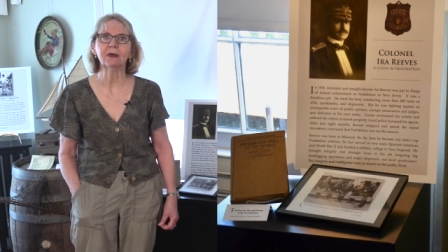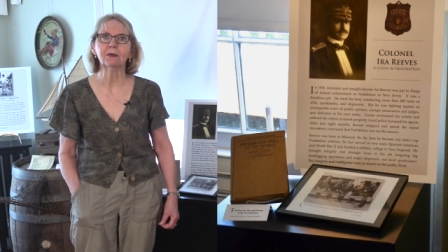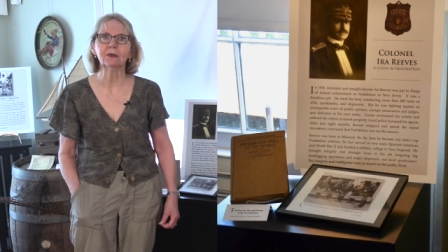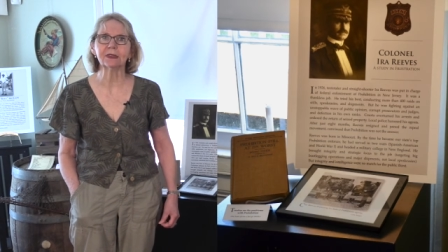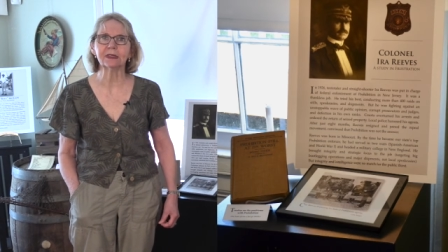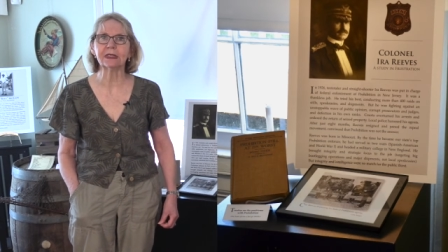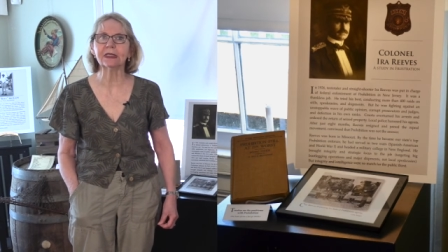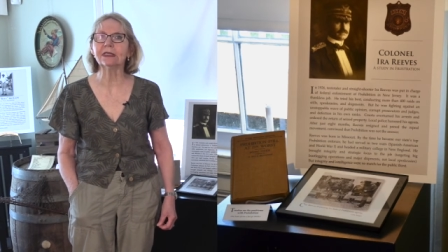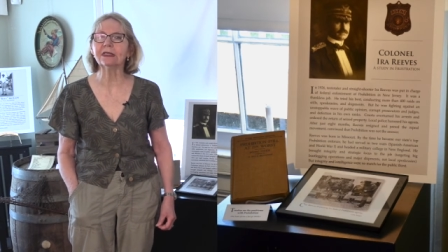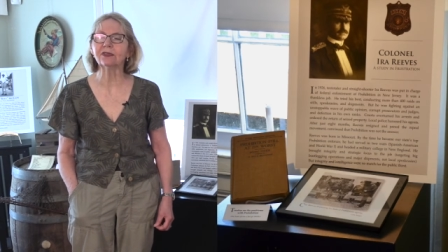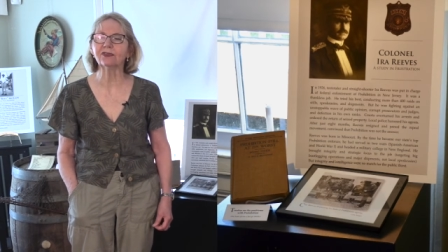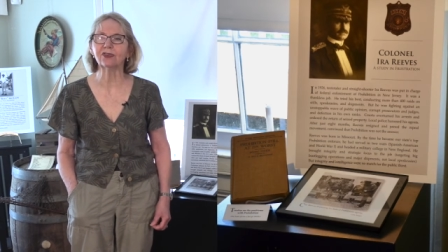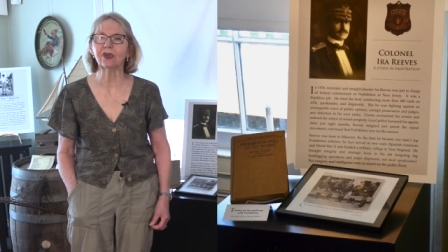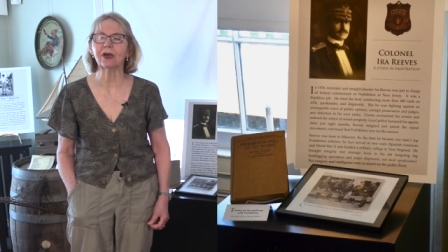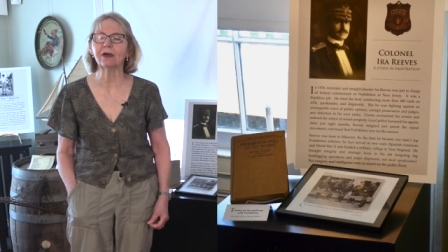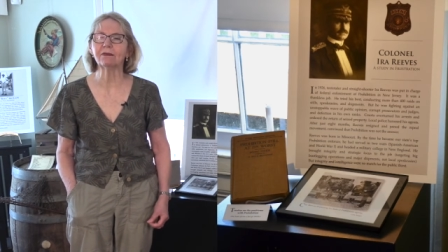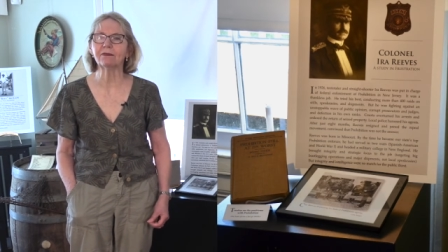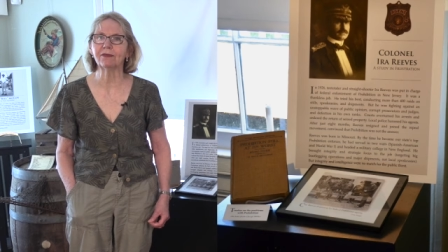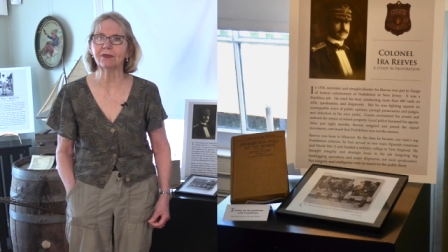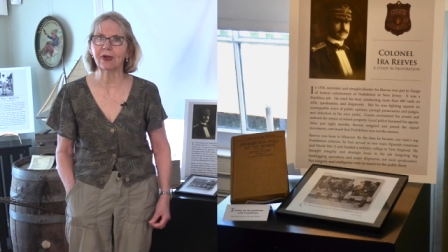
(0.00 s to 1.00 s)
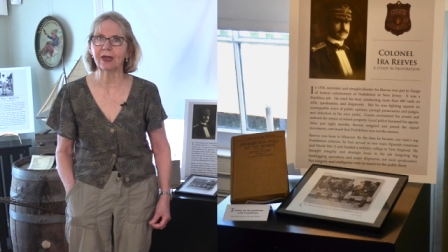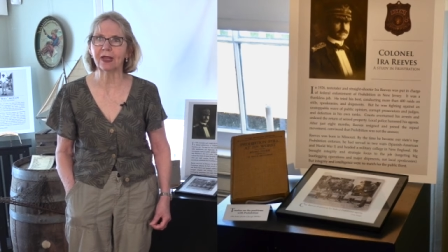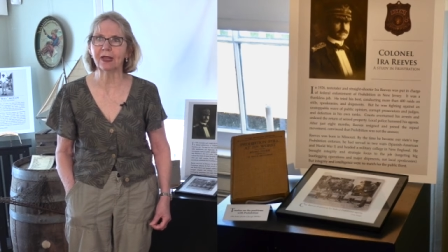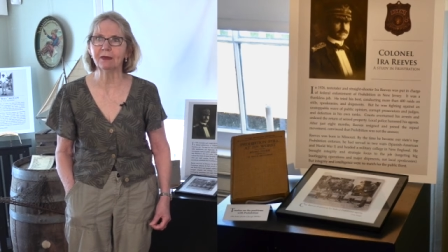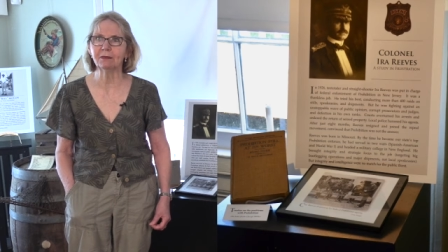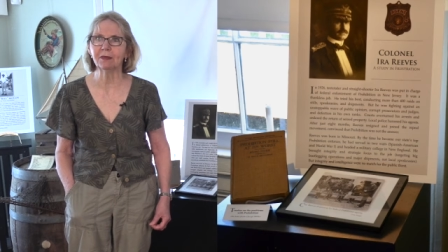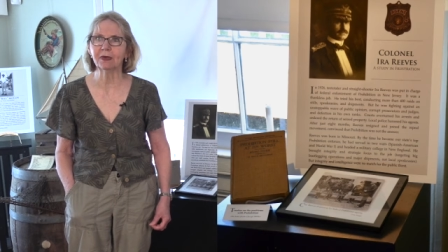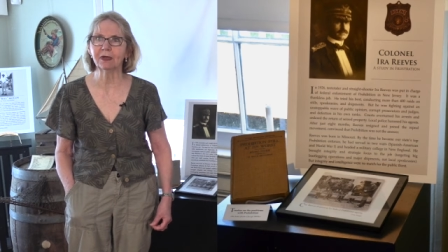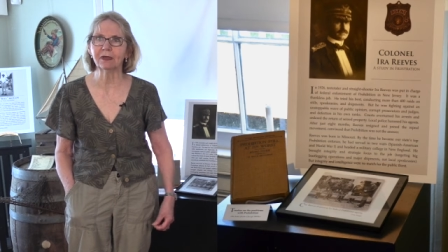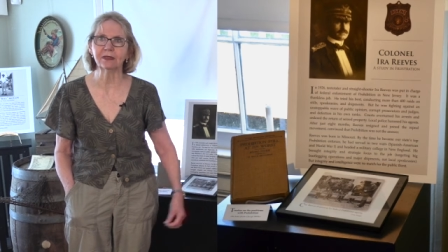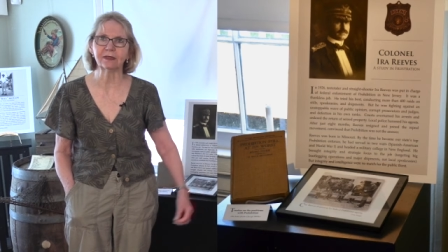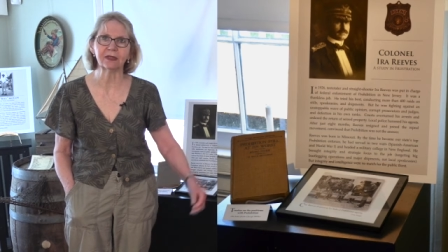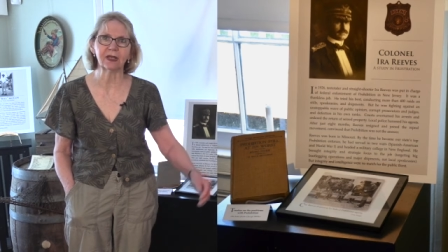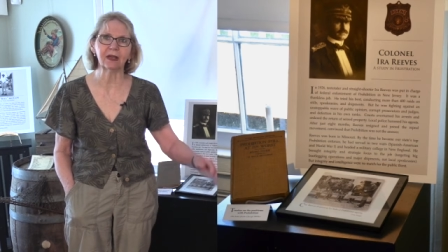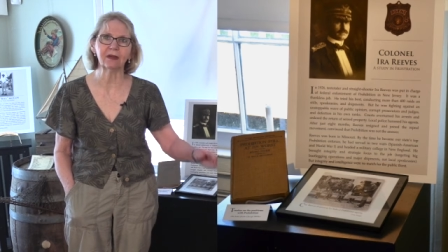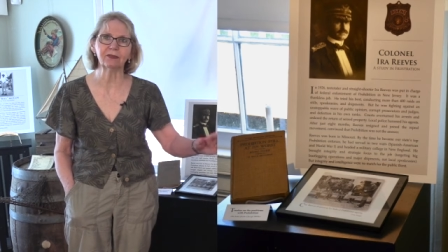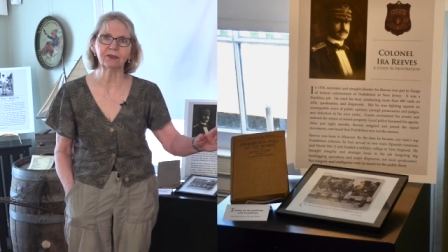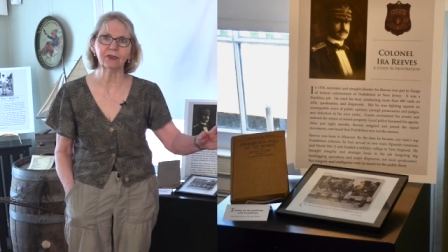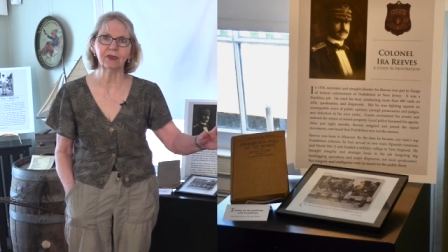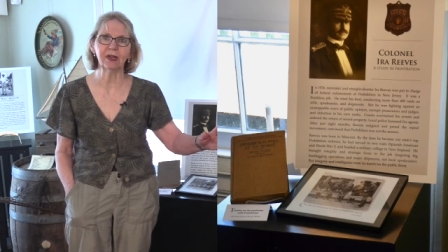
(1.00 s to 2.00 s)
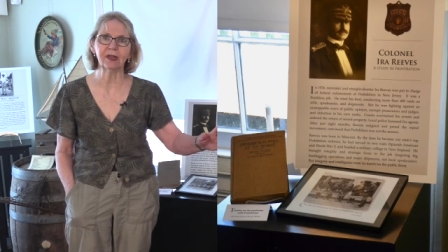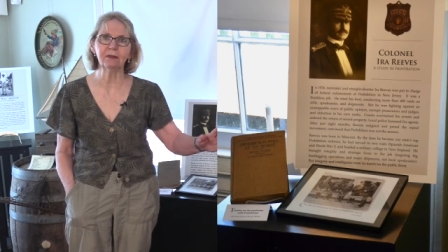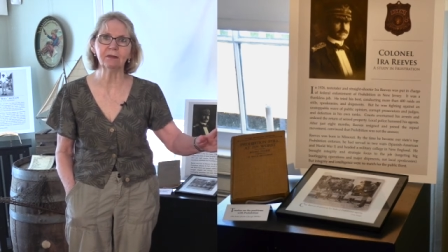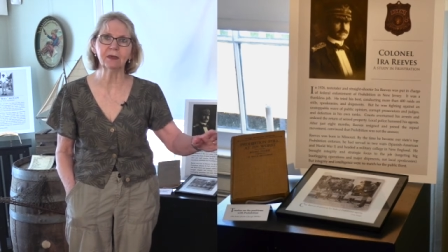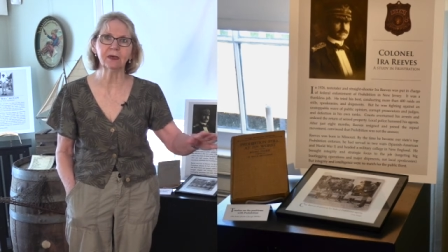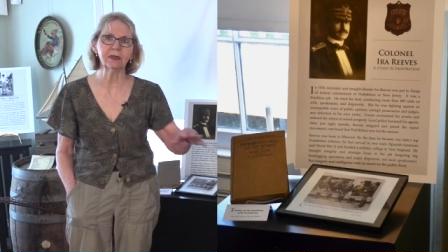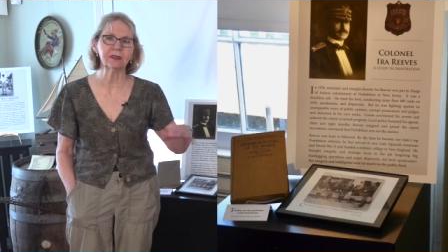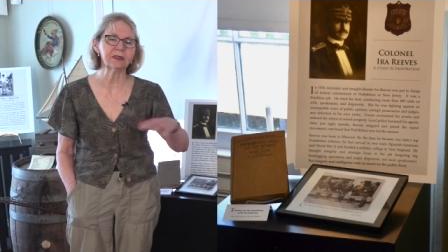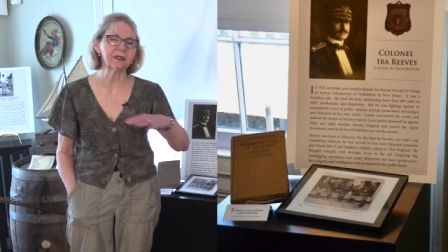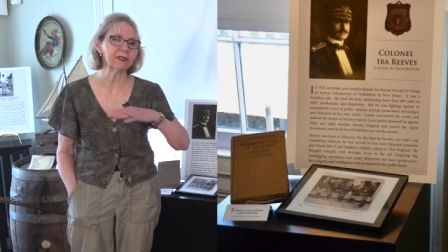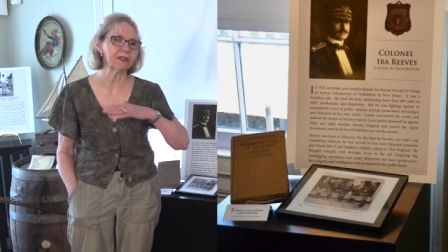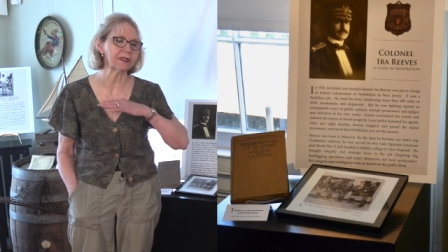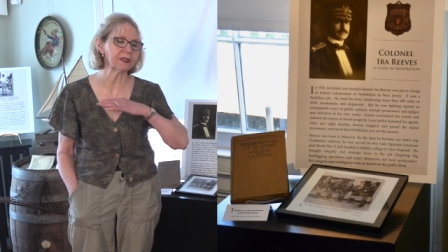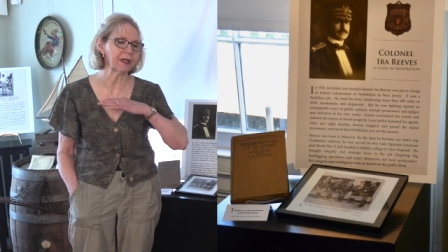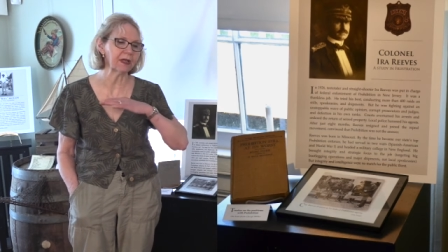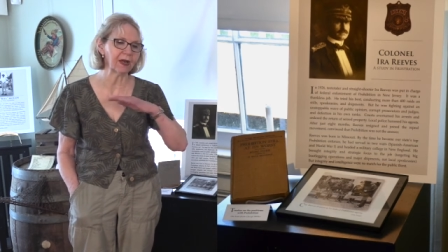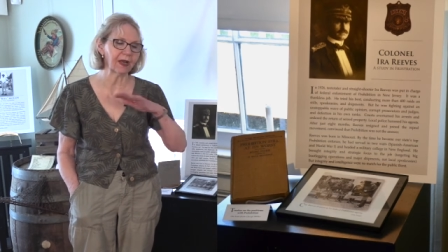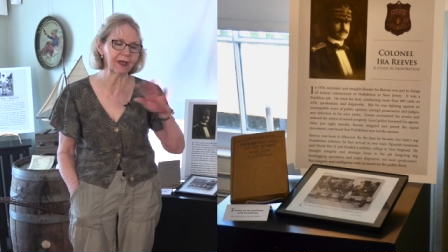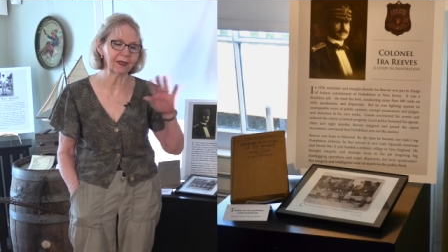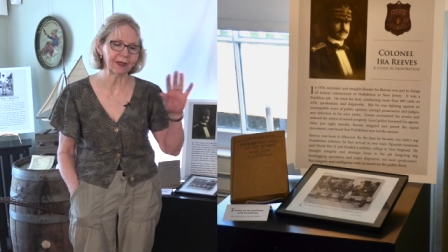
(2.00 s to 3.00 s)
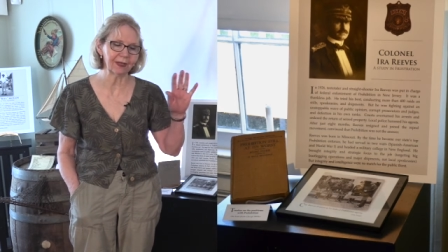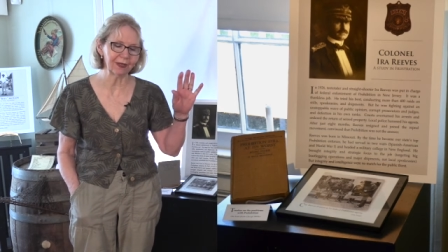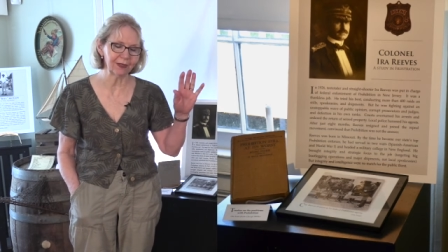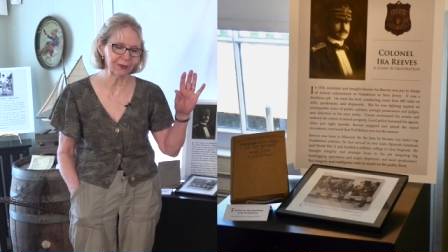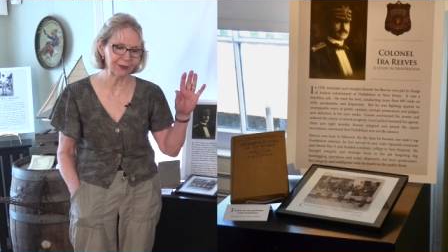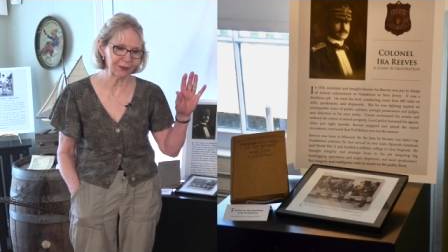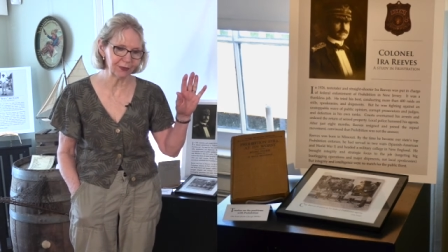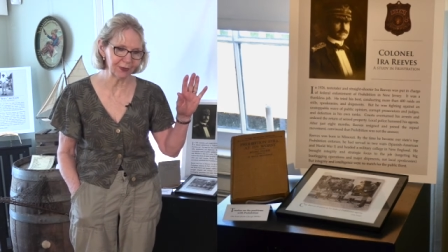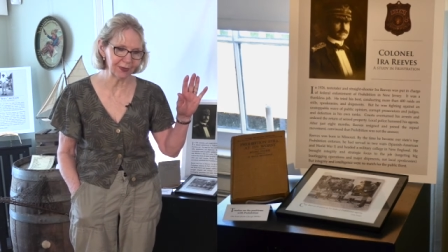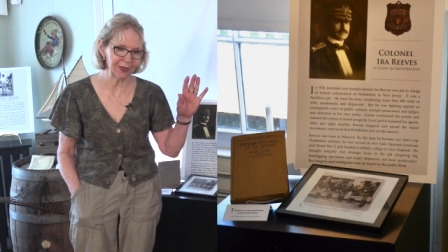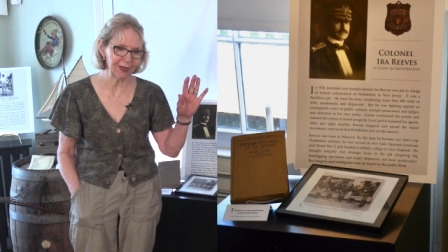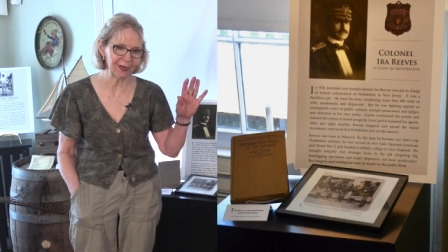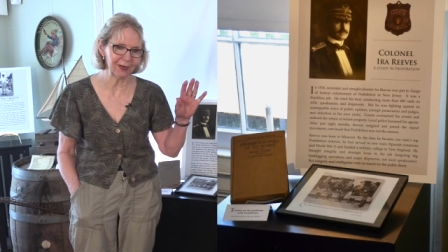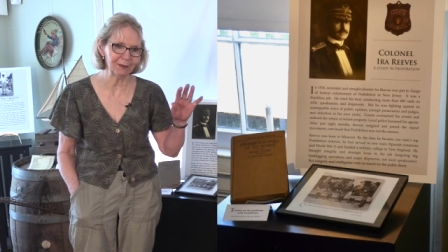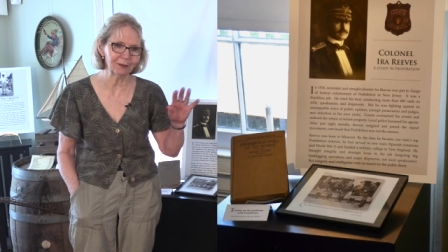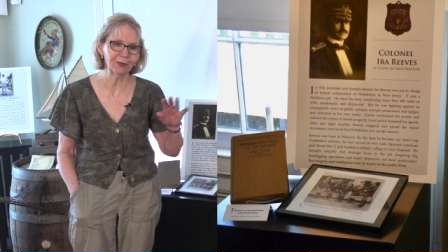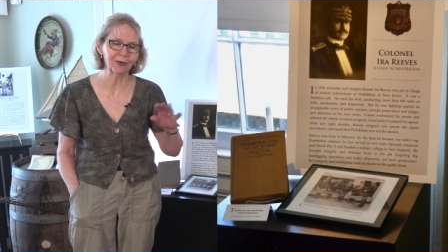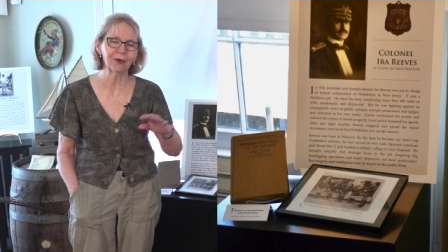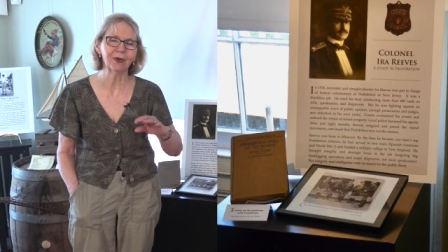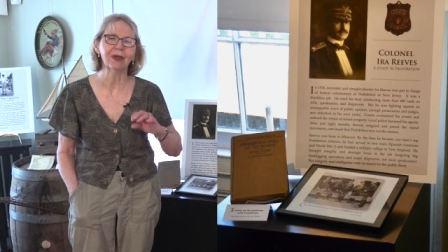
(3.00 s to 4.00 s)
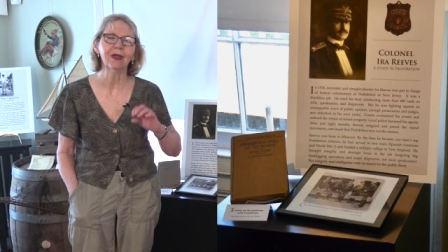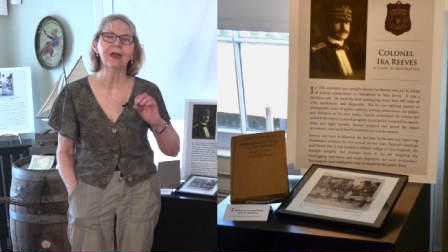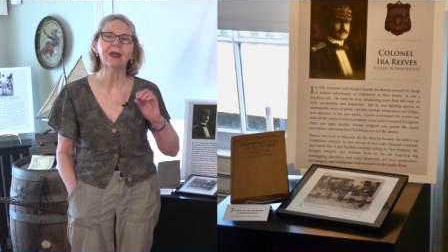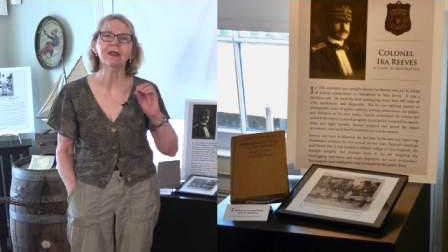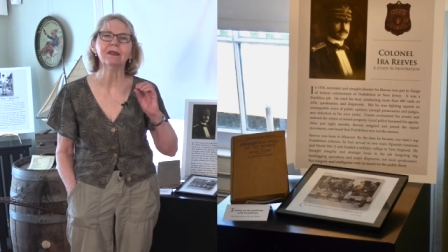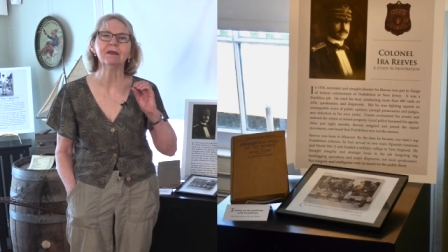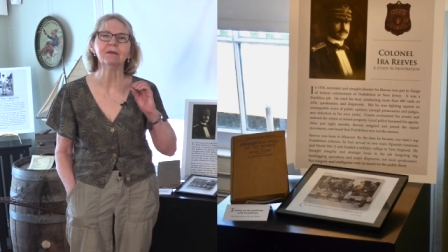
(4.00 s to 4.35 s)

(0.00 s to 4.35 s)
was in the job for eight months. After eight months, he said, I can't do it anymore.